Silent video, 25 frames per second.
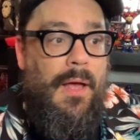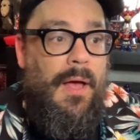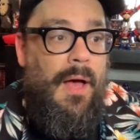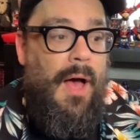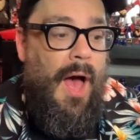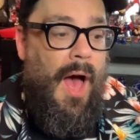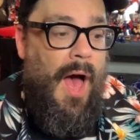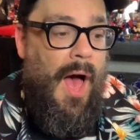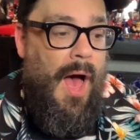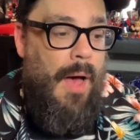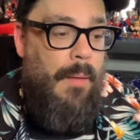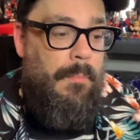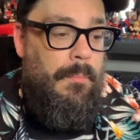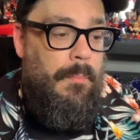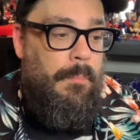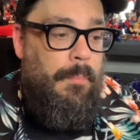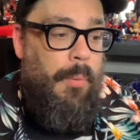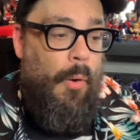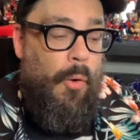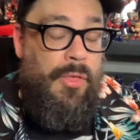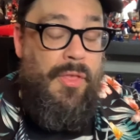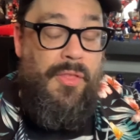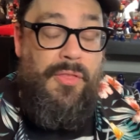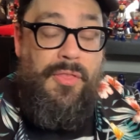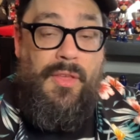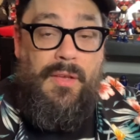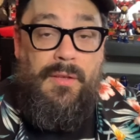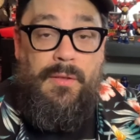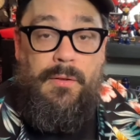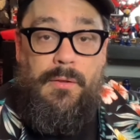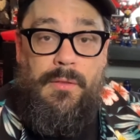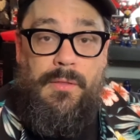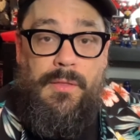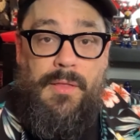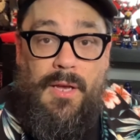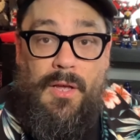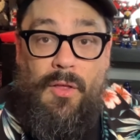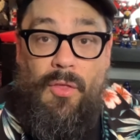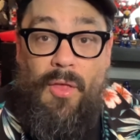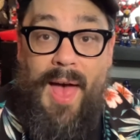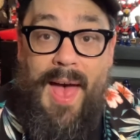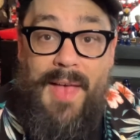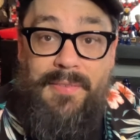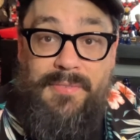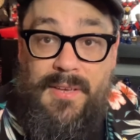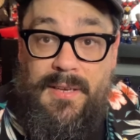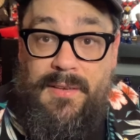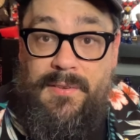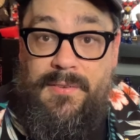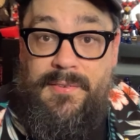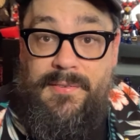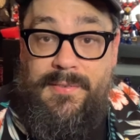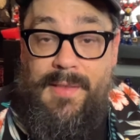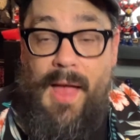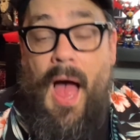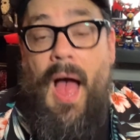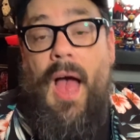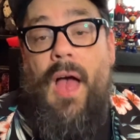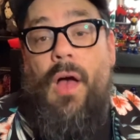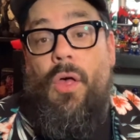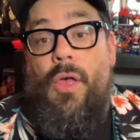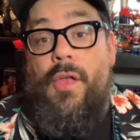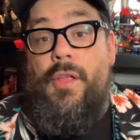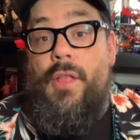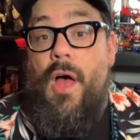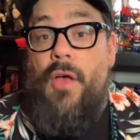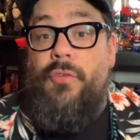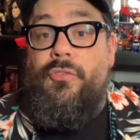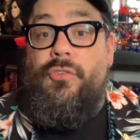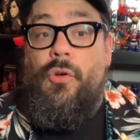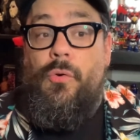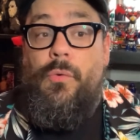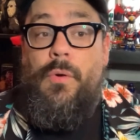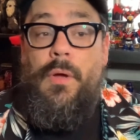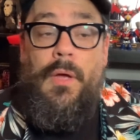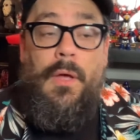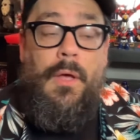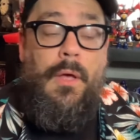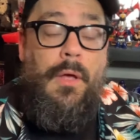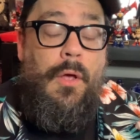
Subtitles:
Both at the classic style and also